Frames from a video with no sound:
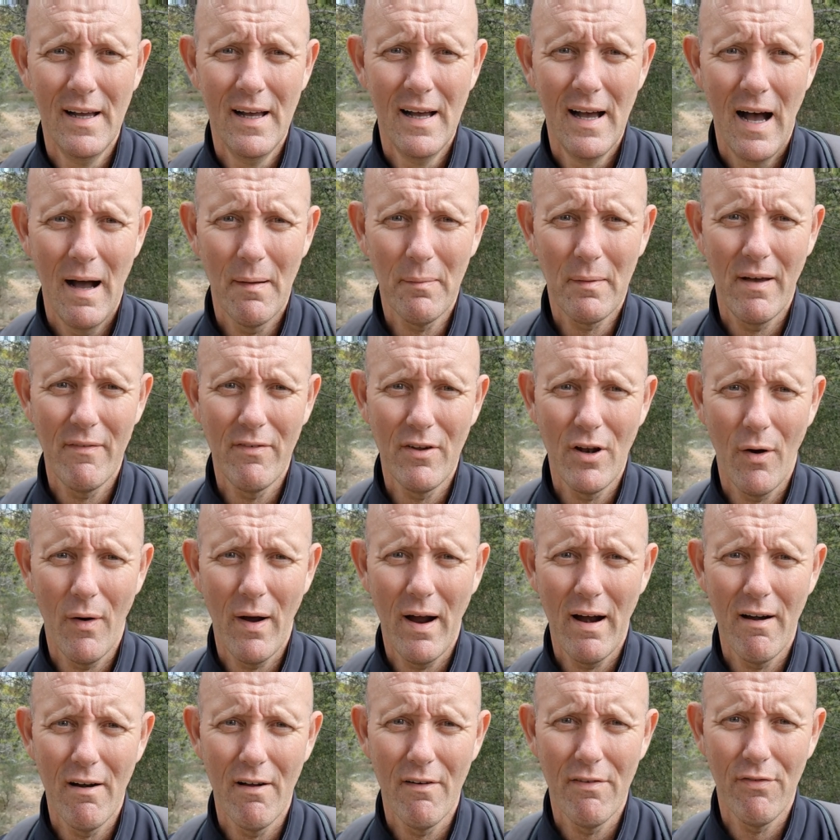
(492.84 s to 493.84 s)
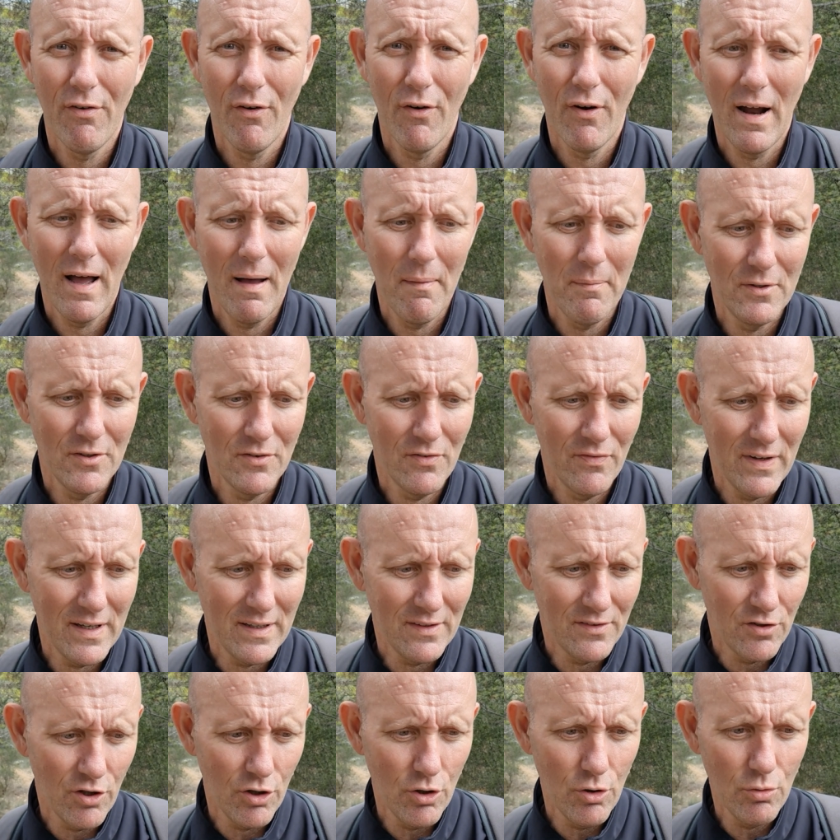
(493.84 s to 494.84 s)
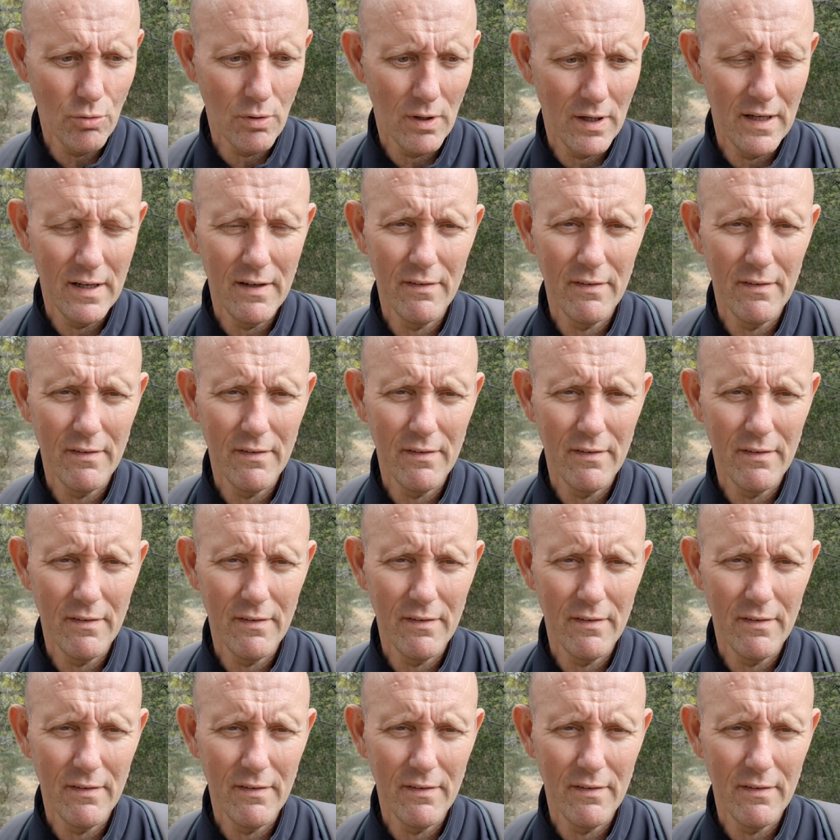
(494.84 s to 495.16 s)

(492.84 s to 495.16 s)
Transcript: I'm Kevin O'Hara for Habits V2.